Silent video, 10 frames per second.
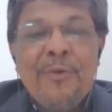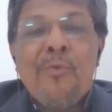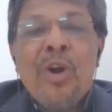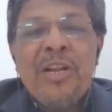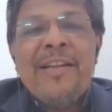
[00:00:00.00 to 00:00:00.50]

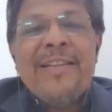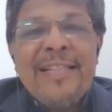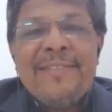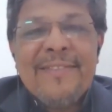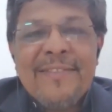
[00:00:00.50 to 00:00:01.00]
What it
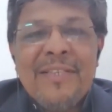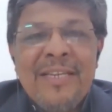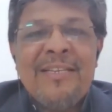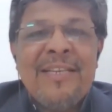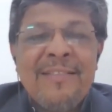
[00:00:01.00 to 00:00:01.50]

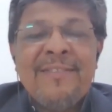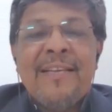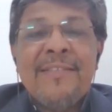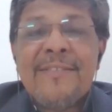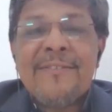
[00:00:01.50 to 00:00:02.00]
tells
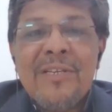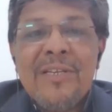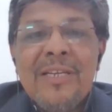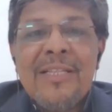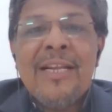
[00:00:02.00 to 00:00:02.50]
us
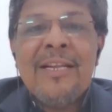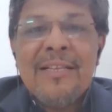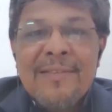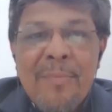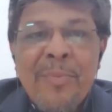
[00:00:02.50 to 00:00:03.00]
that
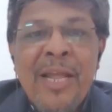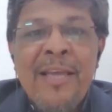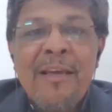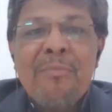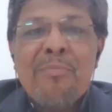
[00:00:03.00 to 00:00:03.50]
the
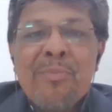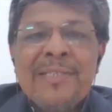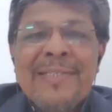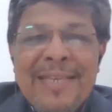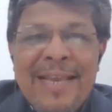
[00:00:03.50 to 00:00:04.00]
supplier
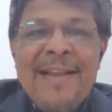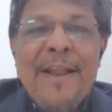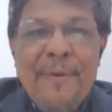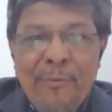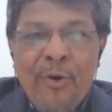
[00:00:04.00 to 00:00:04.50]
must get
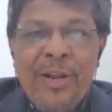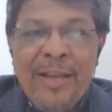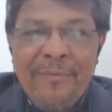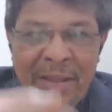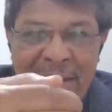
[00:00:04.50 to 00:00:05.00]

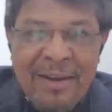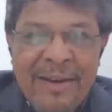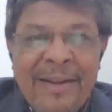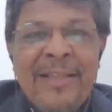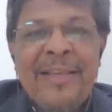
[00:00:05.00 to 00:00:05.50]
involved very
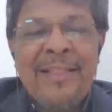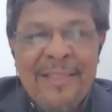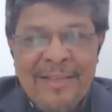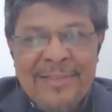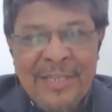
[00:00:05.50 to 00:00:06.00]
early
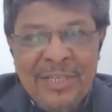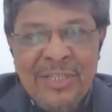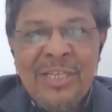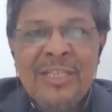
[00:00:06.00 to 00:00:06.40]
in this stage.